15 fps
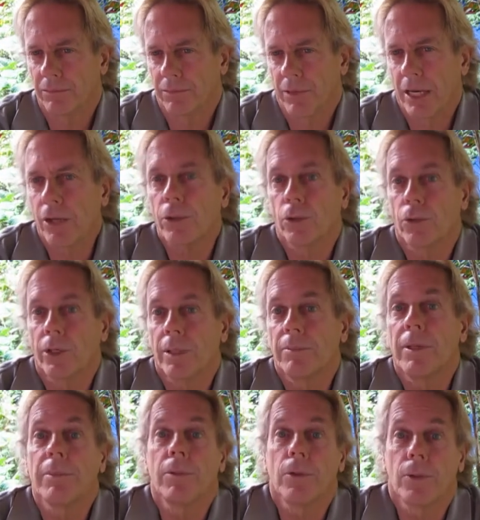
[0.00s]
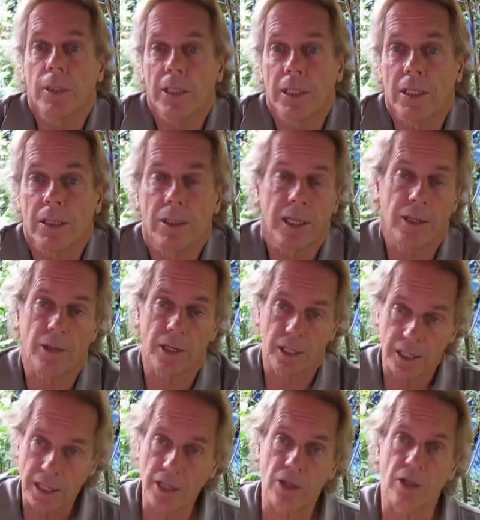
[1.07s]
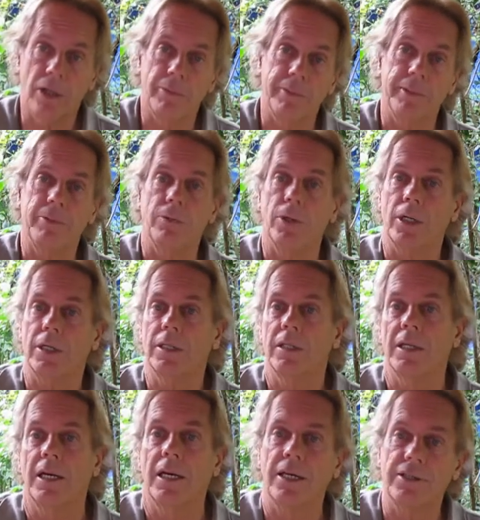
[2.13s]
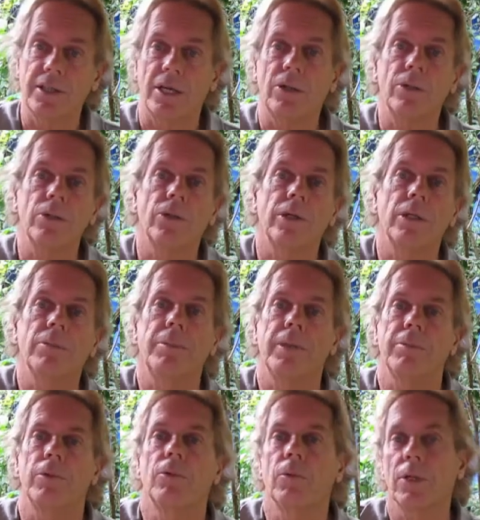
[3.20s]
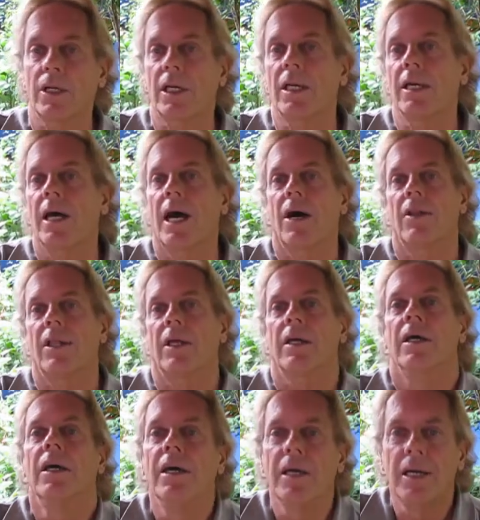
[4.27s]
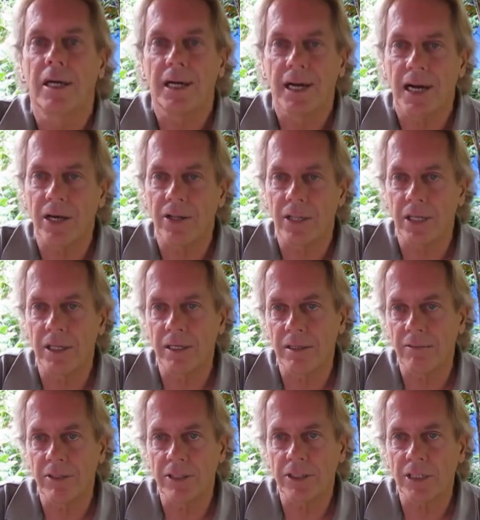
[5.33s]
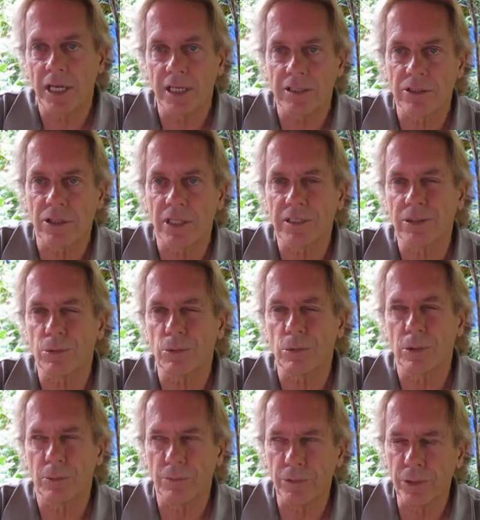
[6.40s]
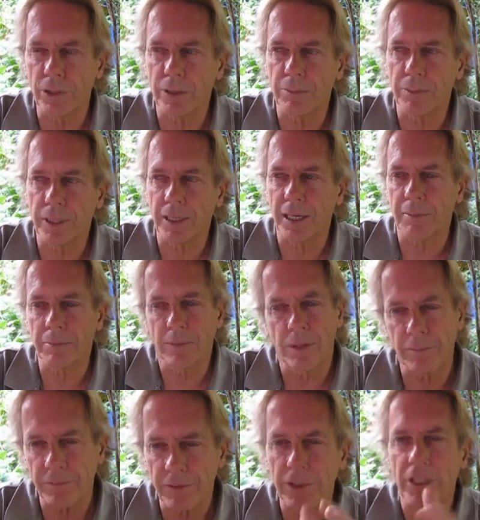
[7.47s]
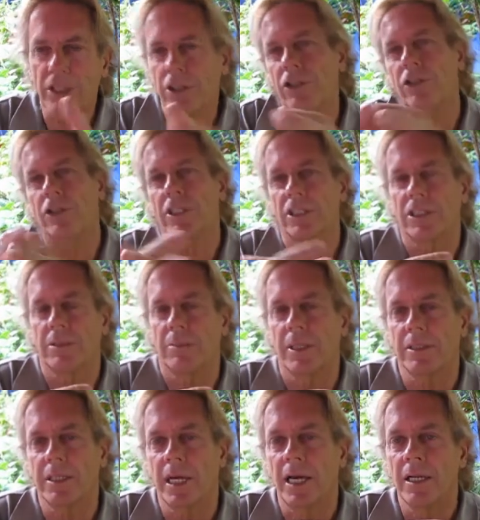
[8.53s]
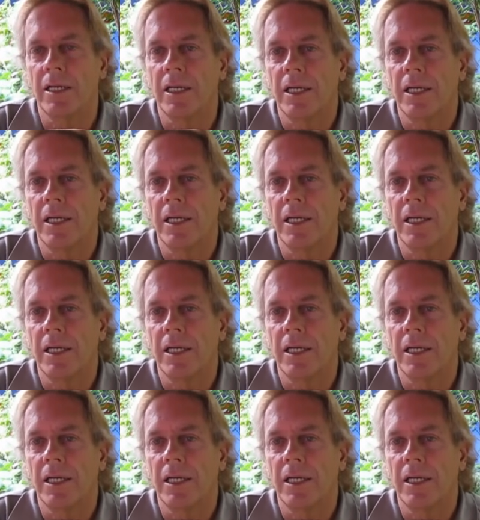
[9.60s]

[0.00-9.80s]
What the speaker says: Ecuadorian people working, like right here we working as Ecuadorian people working, and how they live each day. So that's a really big, I'm very curious about that.